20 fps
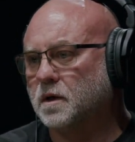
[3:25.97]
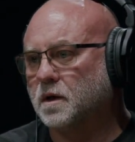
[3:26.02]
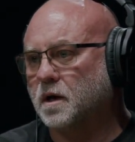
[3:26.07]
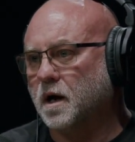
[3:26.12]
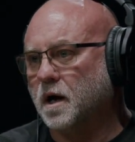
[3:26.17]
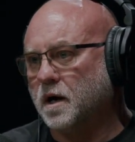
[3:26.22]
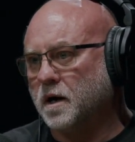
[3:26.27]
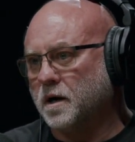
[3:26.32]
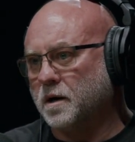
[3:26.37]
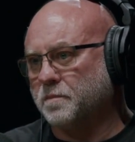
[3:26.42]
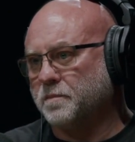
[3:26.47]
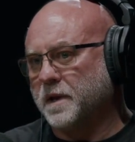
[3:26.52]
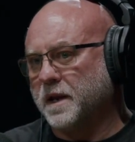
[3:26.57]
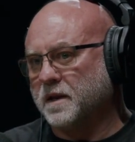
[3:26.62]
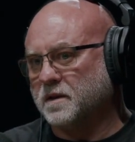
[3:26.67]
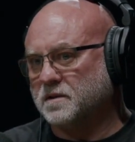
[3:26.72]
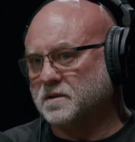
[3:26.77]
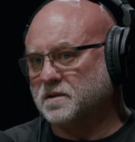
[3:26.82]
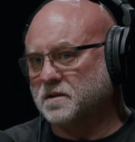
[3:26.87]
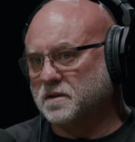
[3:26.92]
Um,
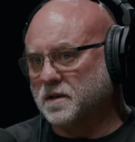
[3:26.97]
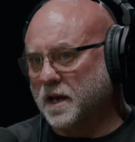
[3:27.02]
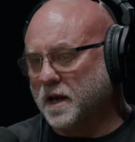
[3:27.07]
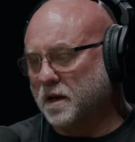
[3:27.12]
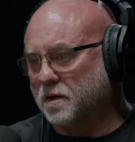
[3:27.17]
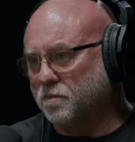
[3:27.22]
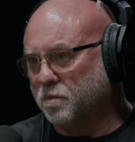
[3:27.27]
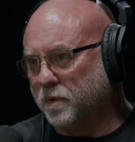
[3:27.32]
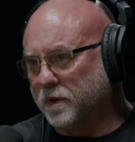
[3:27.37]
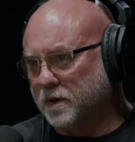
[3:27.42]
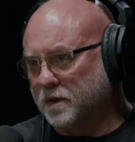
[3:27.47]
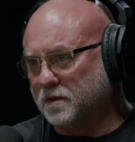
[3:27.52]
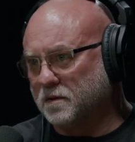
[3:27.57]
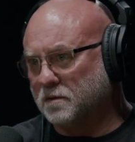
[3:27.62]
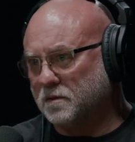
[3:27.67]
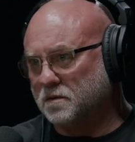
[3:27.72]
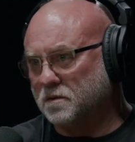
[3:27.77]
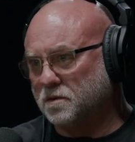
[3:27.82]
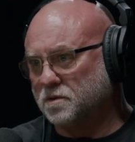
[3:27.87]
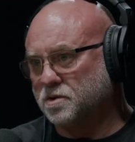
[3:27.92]
instead, we
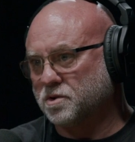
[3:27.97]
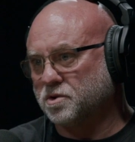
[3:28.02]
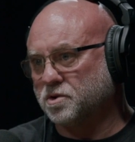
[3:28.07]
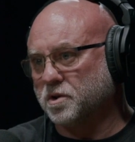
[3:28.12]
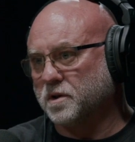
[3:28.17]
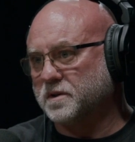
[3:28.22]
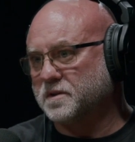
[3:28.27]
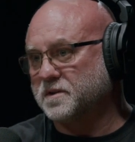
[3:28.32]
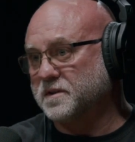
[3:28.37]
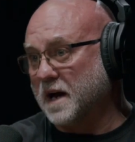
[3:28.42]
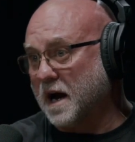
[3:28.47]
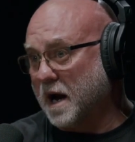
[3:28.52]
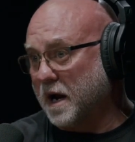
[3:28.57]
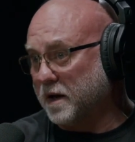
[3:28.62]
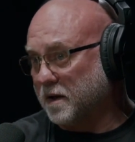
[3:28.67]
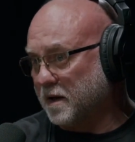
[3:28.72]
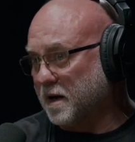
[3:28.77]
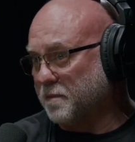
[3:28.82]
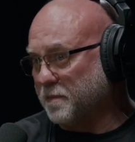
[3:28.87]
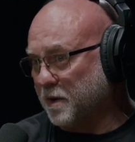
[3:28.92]
stood aside,
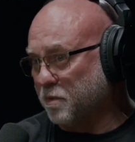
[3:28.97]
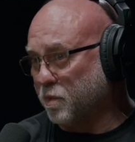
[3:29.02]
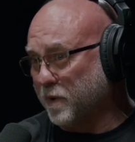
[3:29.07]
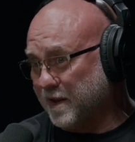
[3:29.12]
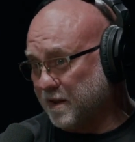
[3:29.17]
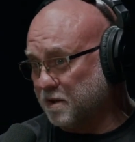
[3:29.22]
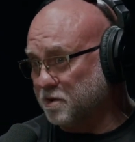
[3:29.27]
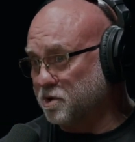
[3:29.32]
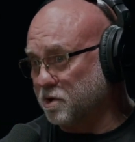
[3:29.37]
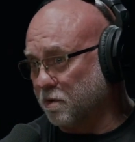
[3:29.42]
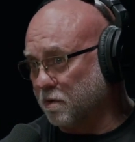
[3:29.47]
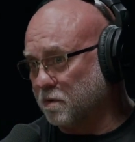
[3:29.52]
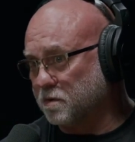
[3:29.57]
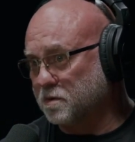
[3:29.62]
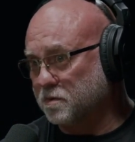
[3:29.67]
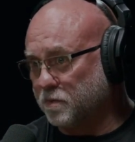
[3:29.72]
and I mean we, the church,